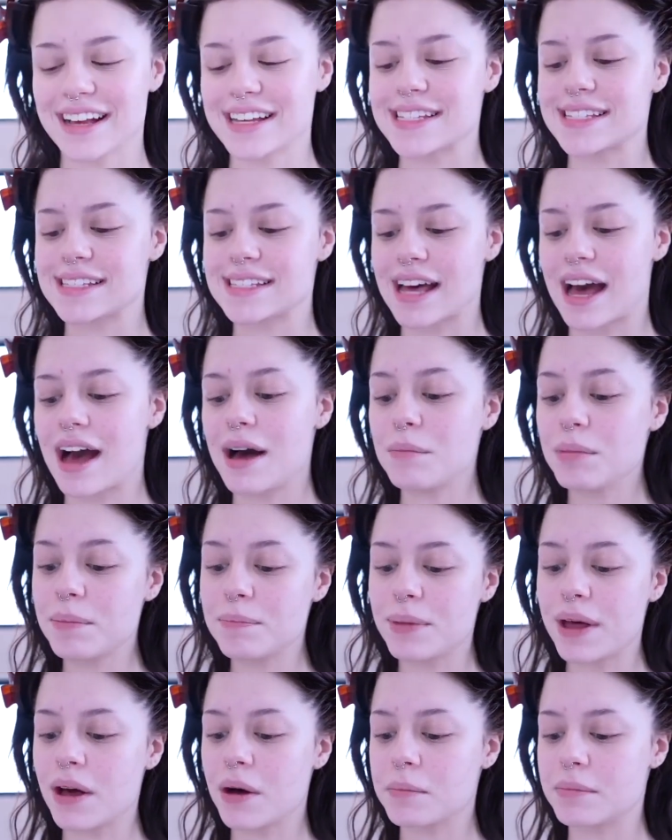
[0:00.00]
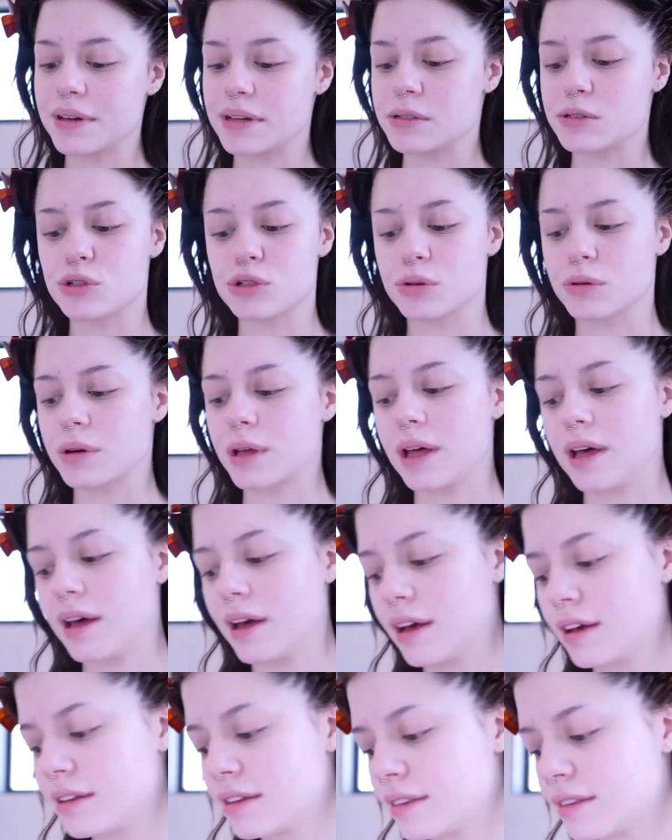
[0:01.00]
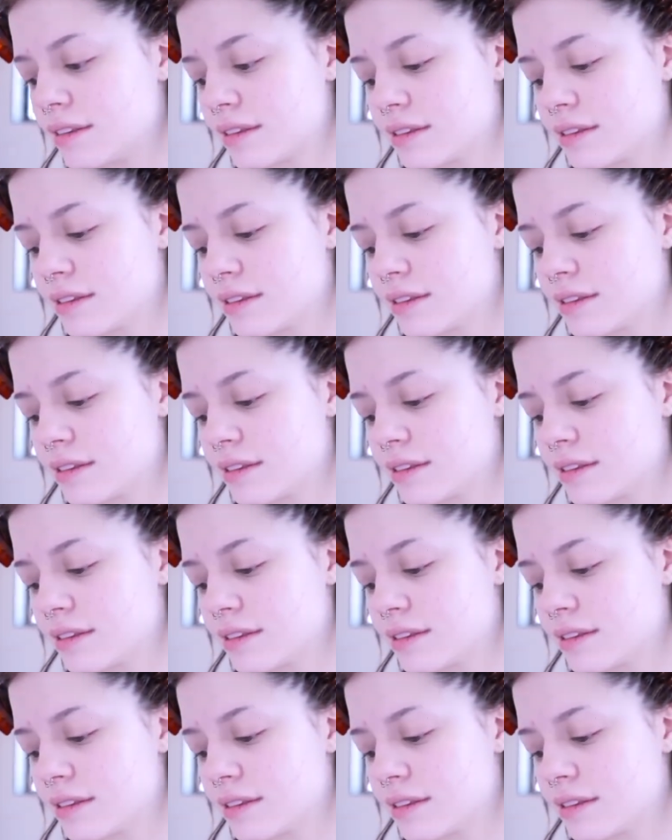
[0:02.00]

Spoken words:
Cause I'm a pale bitch, okay?